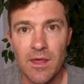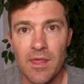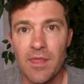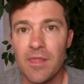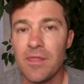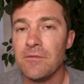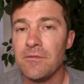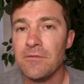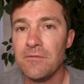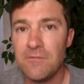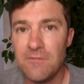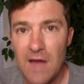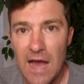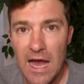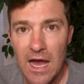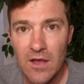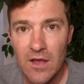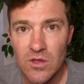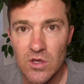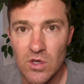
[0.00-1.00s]
the
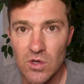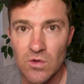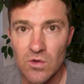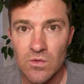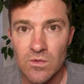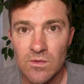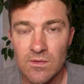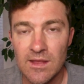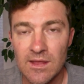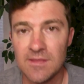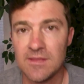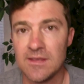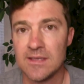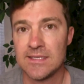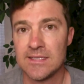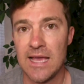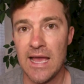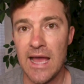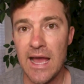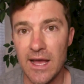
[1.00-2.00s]
value that
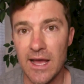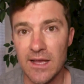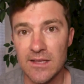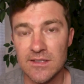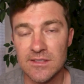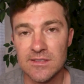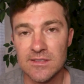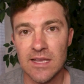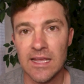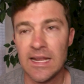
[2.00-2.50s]
this has